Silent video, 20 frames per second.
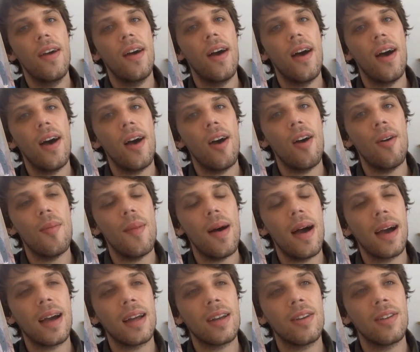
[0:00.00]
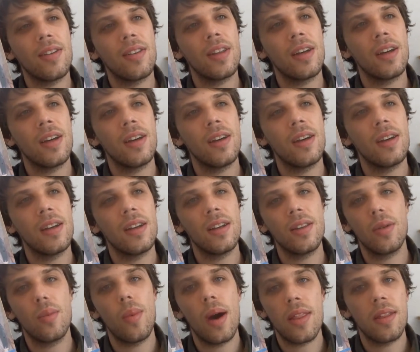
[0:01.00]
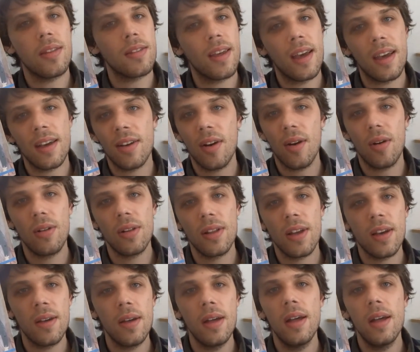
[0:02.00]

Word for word: um, and the, the weather's getting colder.